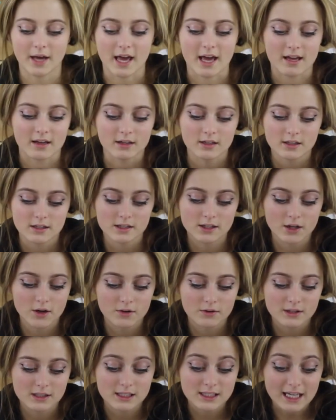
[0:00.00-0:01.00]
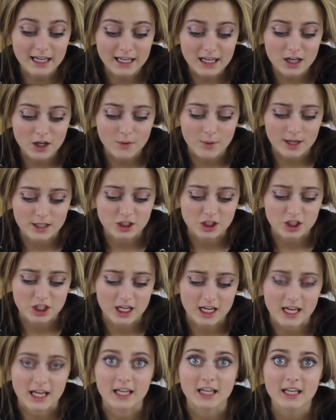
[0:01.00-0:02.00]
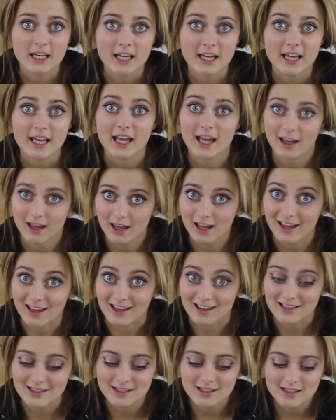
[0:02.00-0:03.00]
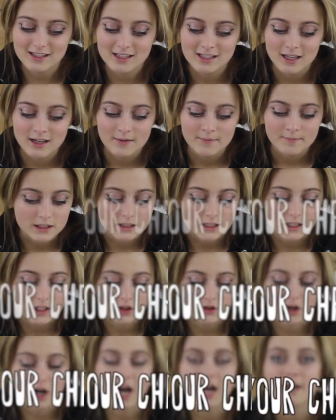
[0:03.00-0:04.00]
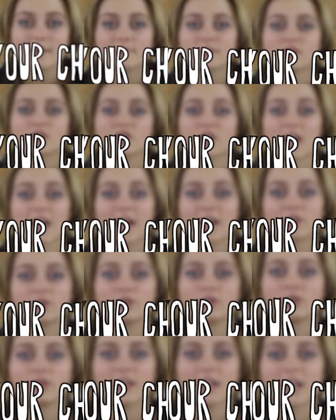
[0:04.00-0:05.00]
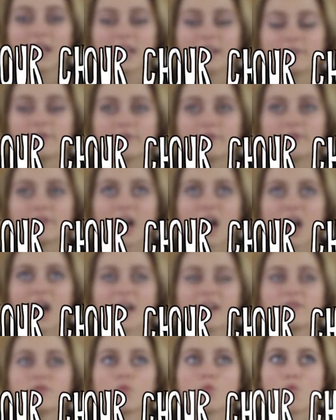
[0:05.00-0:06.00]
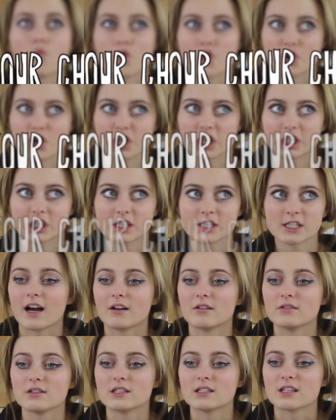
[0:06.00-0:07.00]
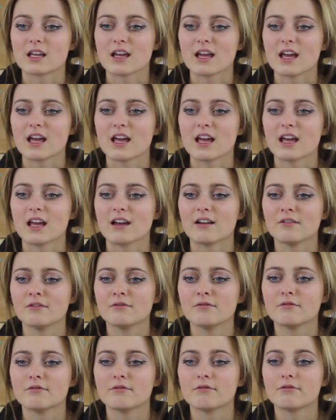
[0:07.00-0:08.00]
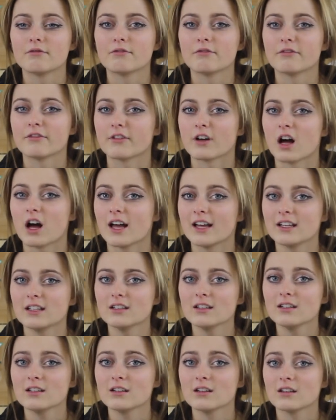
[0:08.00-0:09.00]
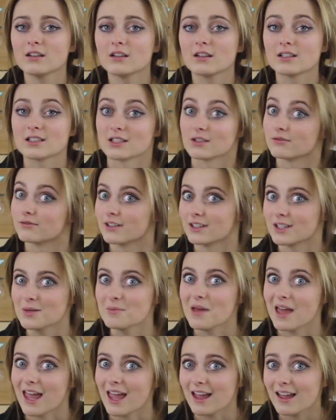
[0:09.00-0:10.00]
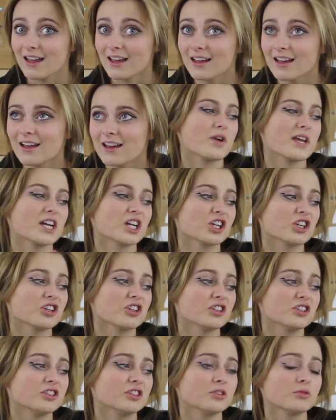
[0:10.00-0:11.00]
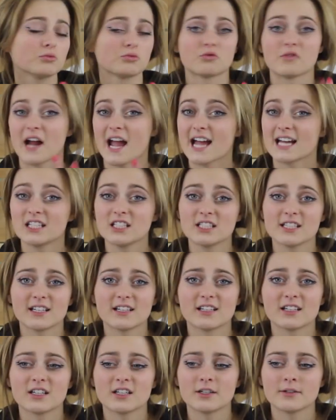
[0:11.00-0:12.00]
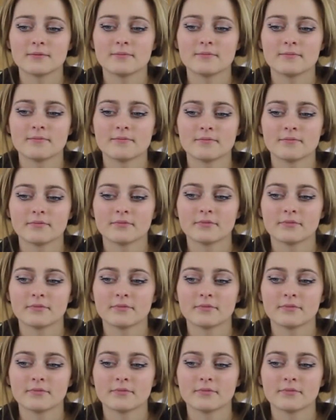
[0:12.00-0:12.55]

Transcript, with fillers: Okay, so second question is describe your channel in five words. I would say fun, because they're fun to make, weird, random,